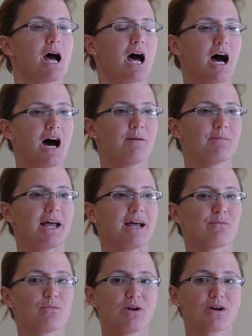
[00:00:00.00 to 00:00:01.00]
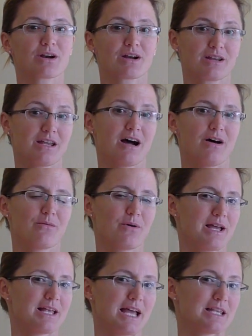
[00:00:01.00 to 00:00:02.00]
And we're, you know,
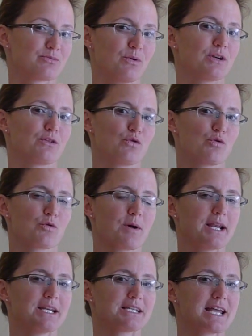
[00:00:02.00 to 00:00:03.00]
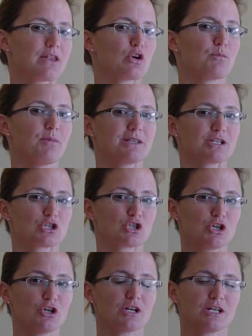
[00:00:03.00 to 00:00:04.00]
it's wonderful. We'll run it together. But the
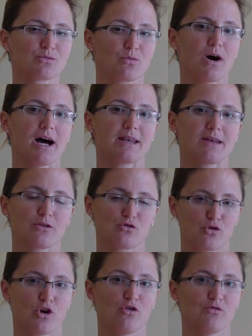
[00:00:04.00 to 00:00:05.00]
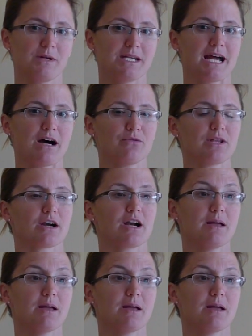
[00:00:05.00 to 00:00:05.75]
shirt is what drove me down there.